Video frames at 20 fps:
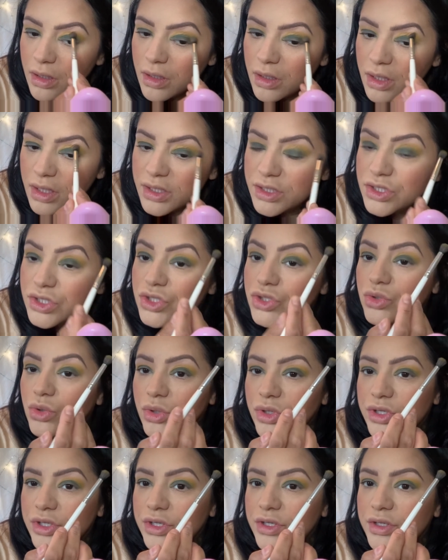it's
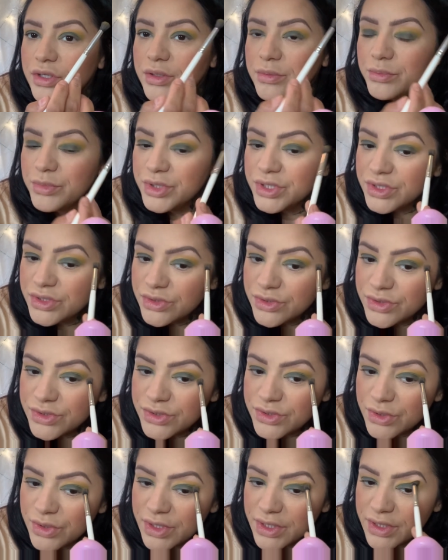shorter bristles,
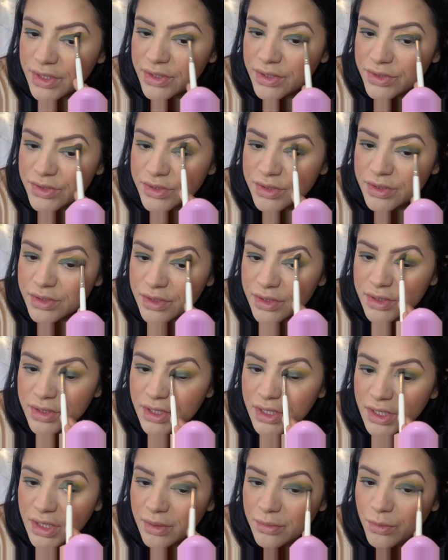so there's
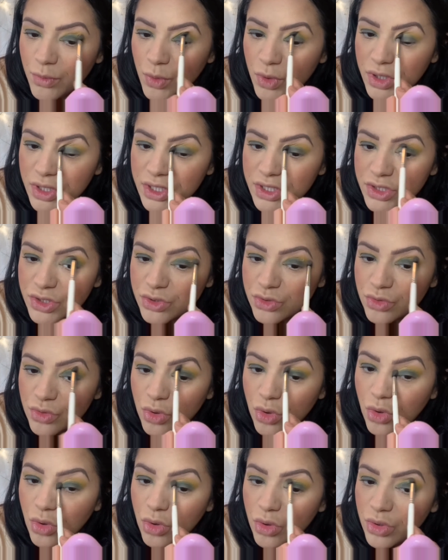like more
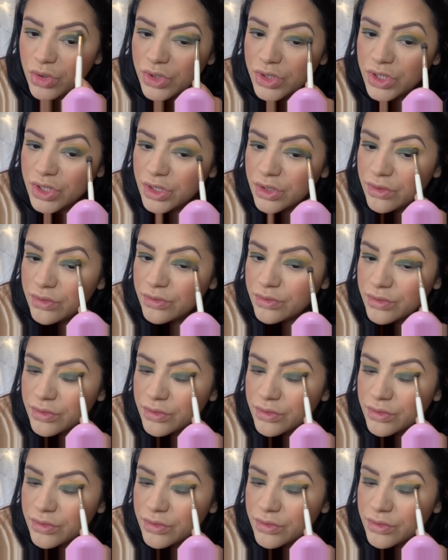control, you know?